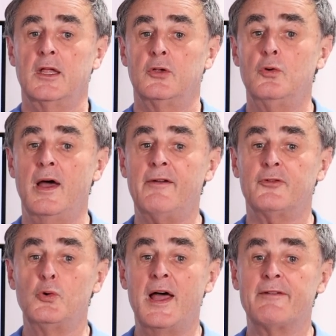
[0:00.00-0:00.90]
You
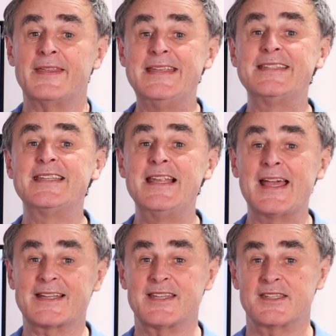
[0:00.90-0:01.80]
have to have
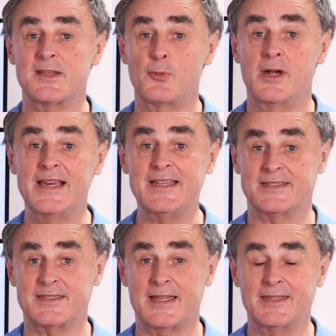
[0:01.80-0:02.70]
easily accessible
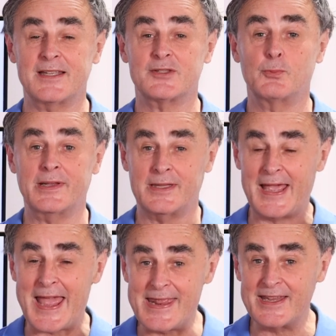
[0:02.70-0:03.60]
lists, and that's what
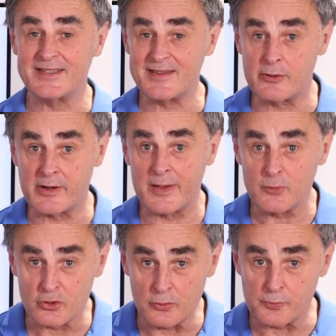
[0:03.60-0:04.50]
any
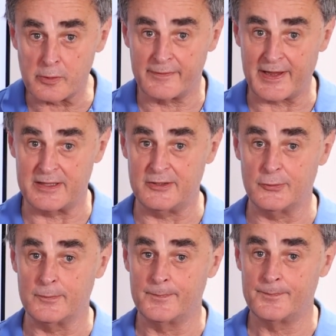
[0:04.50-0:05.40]
CRM should provide
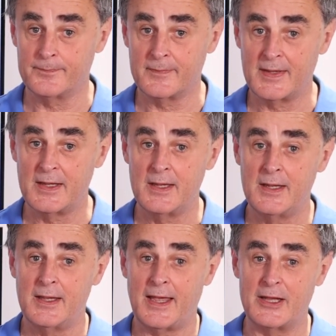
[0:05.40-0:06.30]
you.
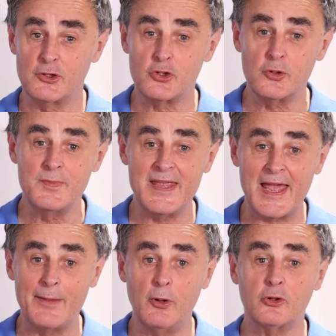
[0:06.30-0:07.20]
And you should
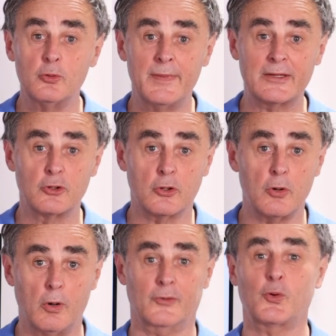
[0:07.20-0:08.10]
be able to make the
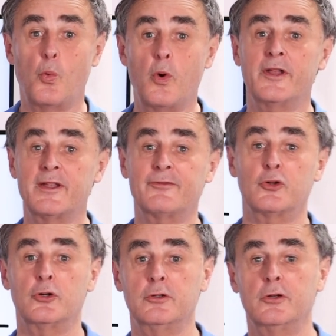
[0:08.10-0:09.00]
calls one
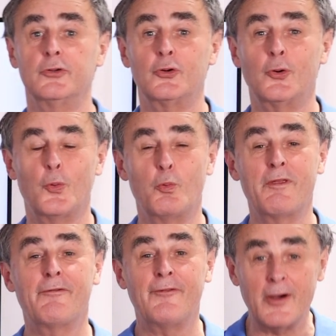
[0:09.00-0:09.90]
after another
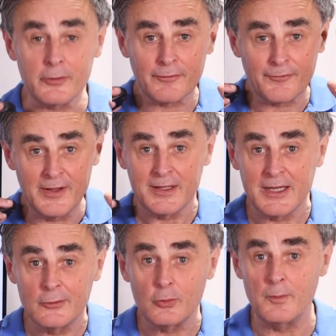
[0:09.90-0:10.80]
without
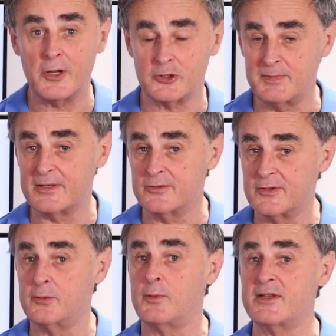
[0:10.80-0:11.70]
thinking too much, because
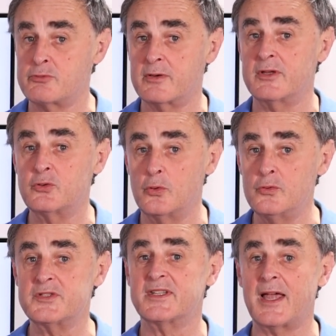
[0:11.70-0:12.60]
otherwise you are going to
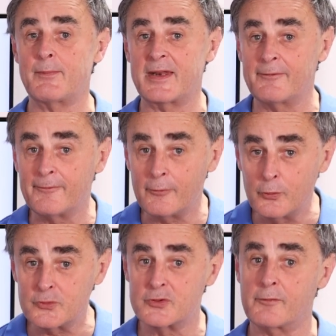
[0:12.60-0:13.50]
lose time and
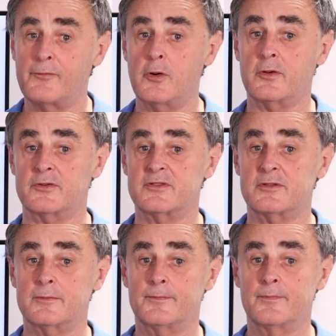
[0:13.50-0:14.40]
lose your focus.